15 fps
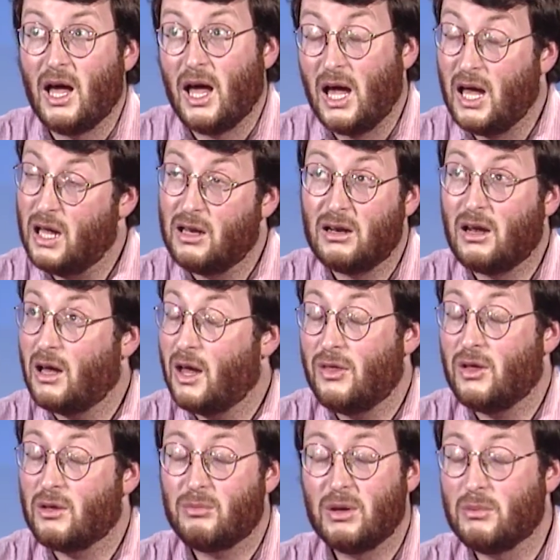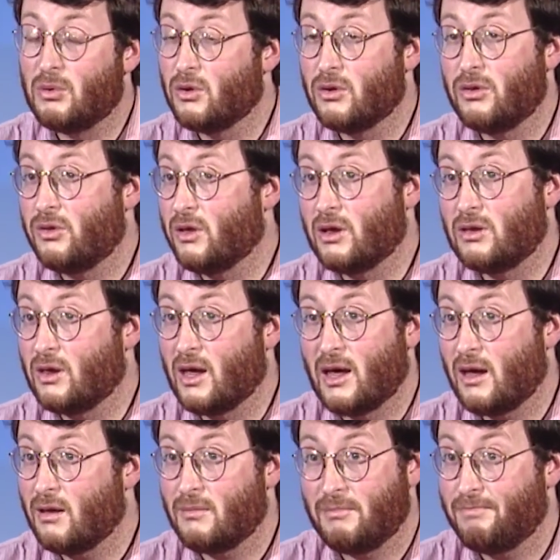And I think people think
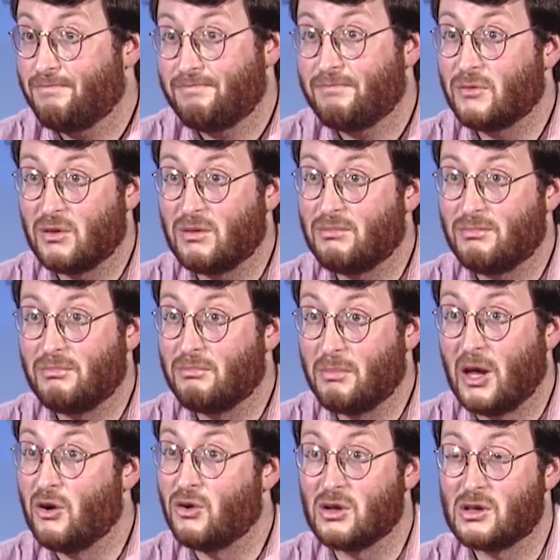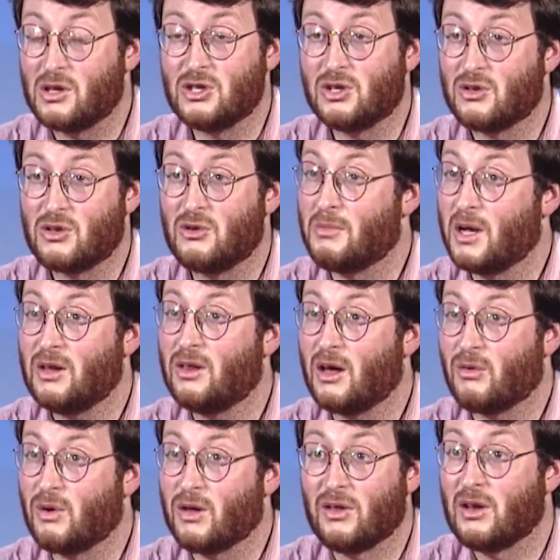better decisions are made
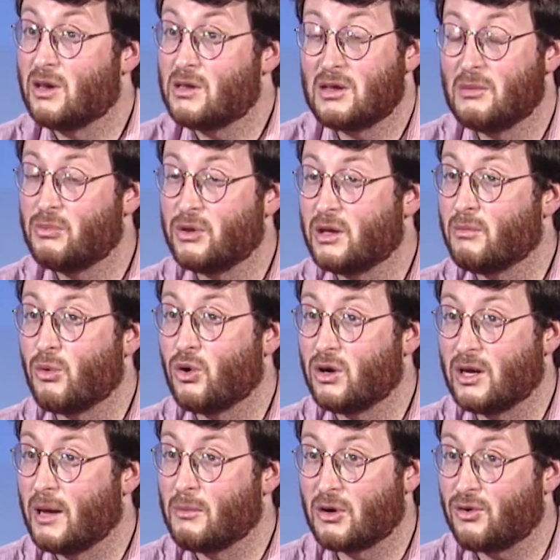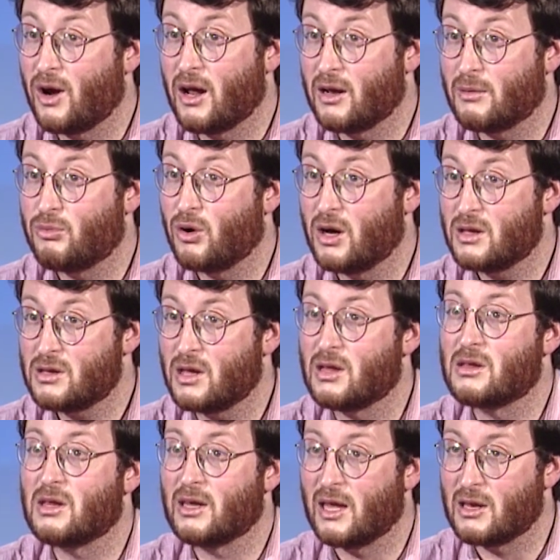that way, that it's simply a more democratic
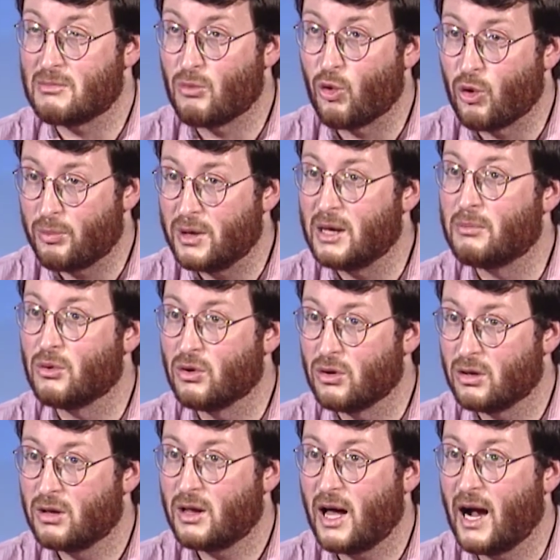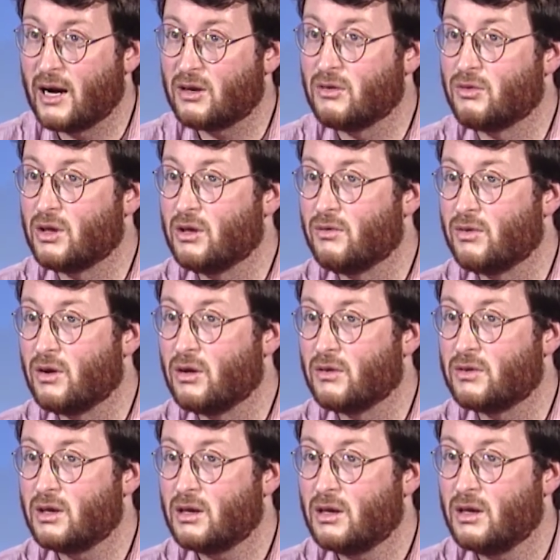process. It gets more people actively involved.